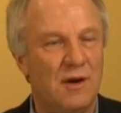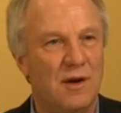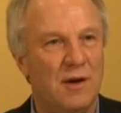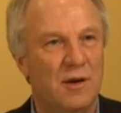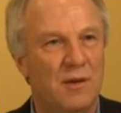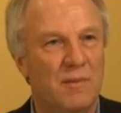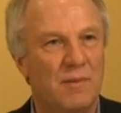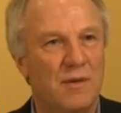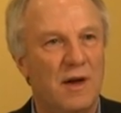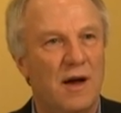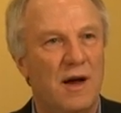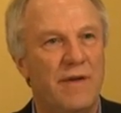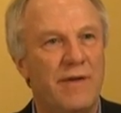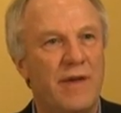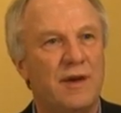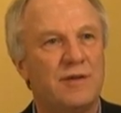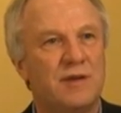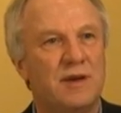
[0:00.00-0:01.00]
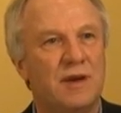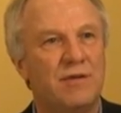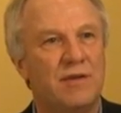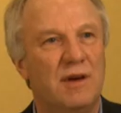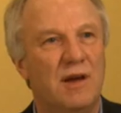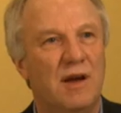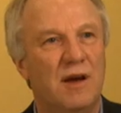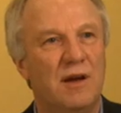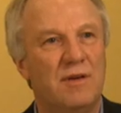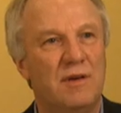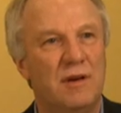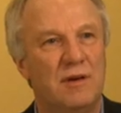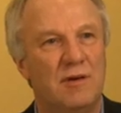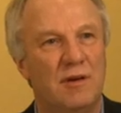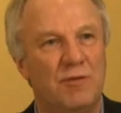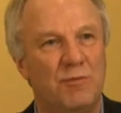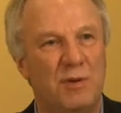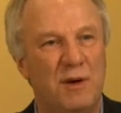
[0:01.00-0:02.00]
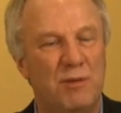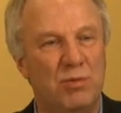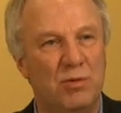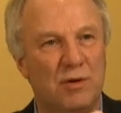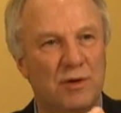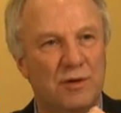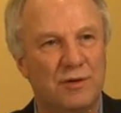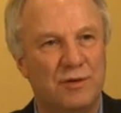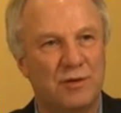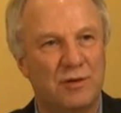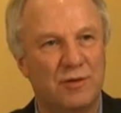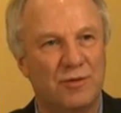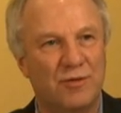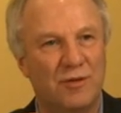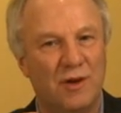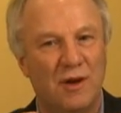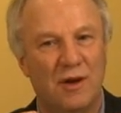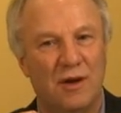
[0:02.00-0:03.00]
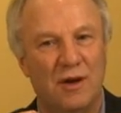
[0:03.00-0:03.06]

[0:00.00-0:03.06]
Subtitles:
and that's giving, if people can sort of